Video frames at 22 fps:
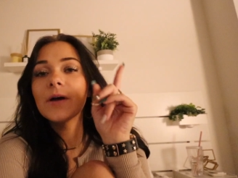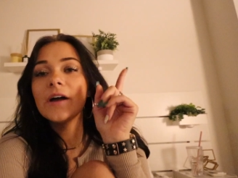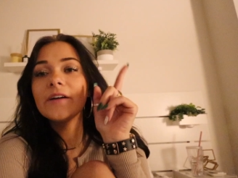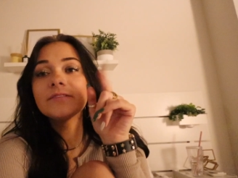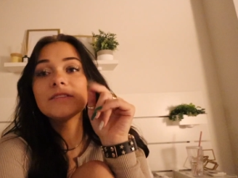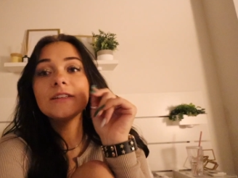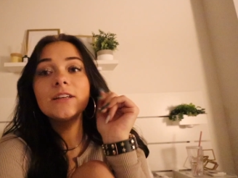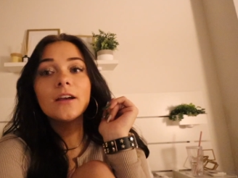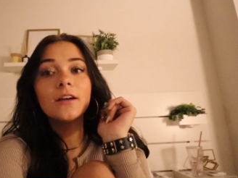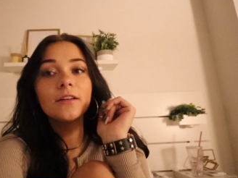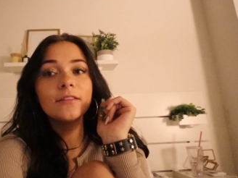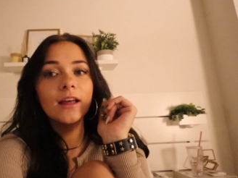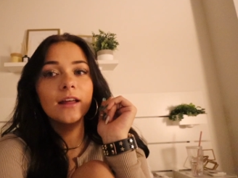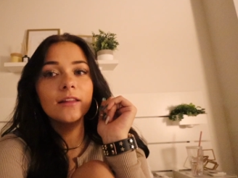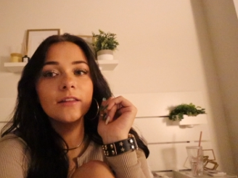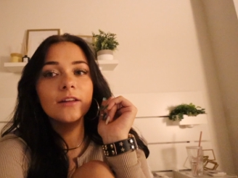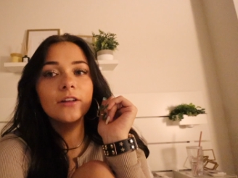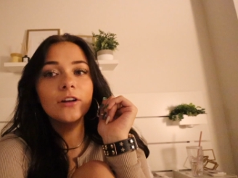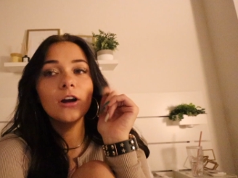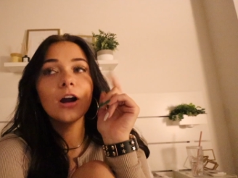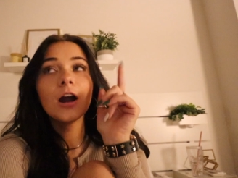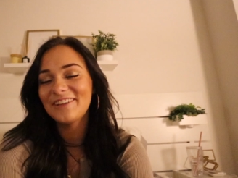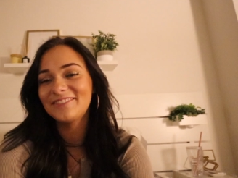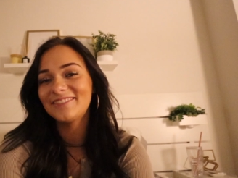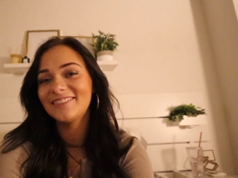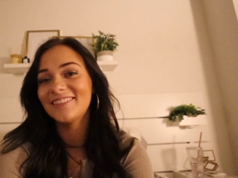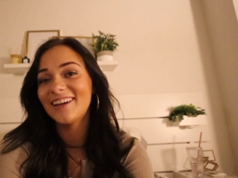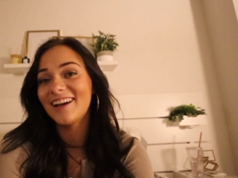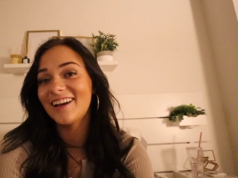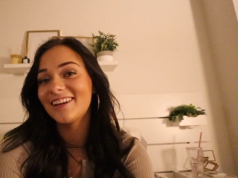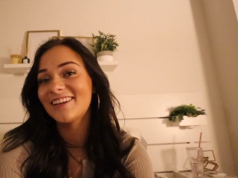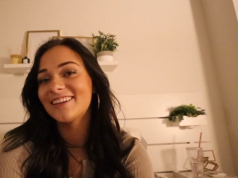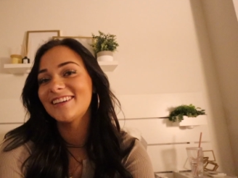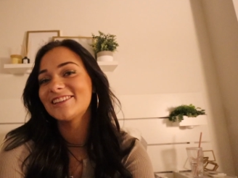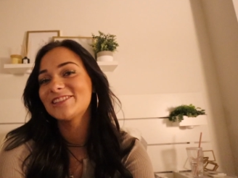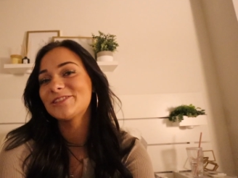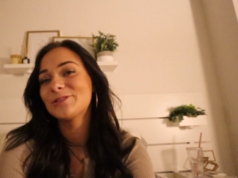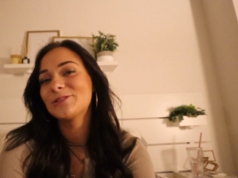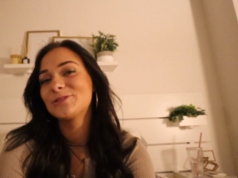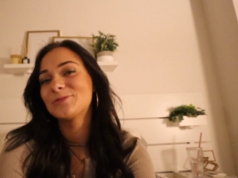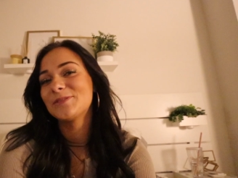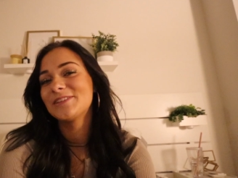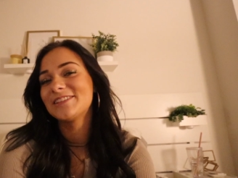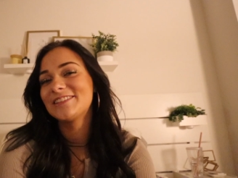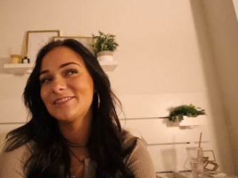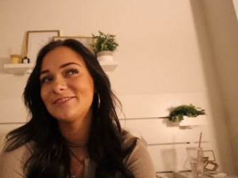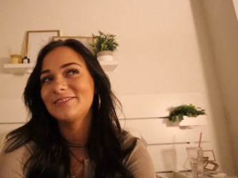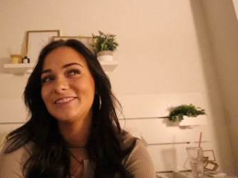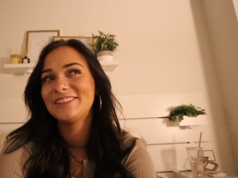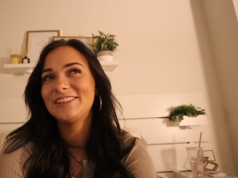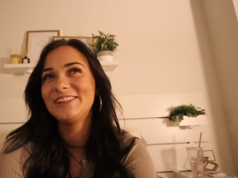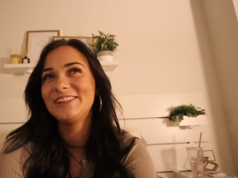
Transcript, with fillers: I have tea on that later. I'm not gonna expose myself on